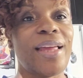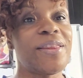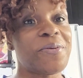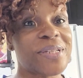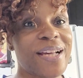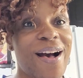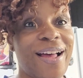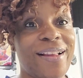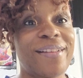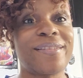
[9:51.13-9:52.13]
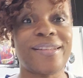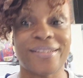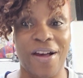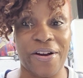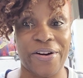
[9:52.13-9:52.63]
There was Kyle, the
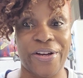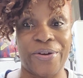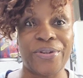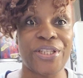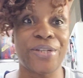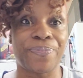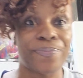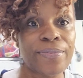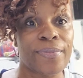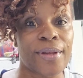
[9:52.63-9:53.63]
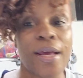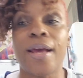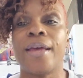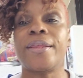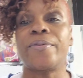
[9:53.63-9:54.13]
soccer coach.
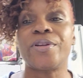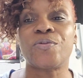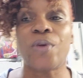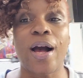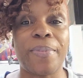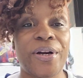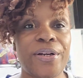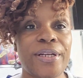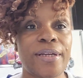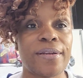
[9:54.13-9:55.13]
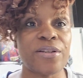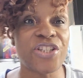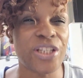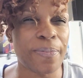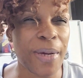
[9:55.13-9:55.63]
There was Robert
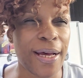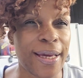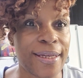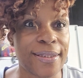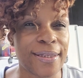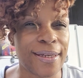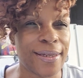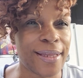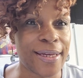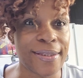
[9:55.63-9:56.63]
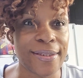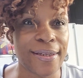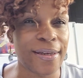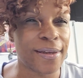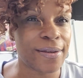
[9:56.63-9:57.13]
Schmize. He likes
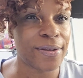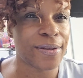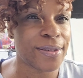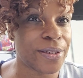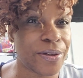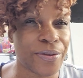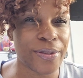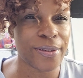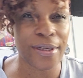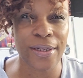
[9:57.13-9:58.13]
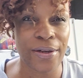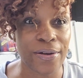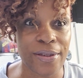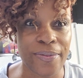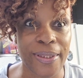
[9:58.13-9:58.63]
to seduce the
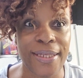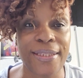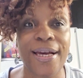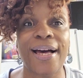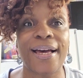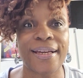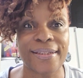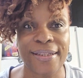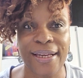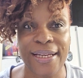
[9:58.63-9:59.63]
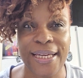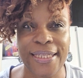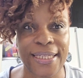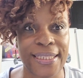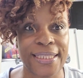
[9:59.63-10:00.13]
girls with his eyes, and
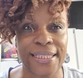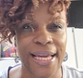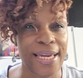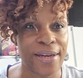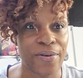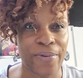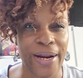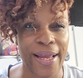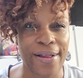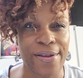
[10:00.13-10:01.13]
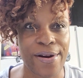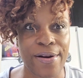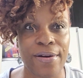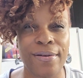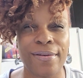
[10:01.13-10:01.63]
he's a snake wrangler,